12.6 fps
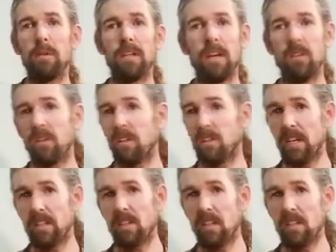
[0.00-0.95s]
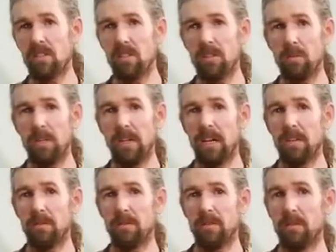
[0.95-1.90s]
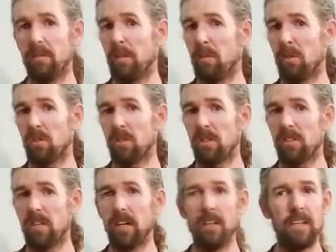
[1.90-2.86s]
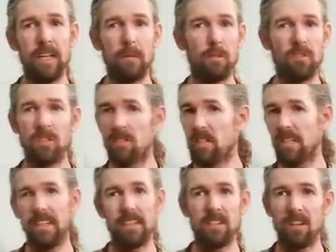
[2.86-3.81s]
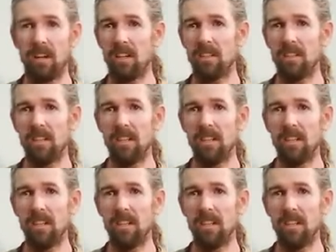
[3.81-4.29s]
But now our technology that we have available to us now enables us to get it all.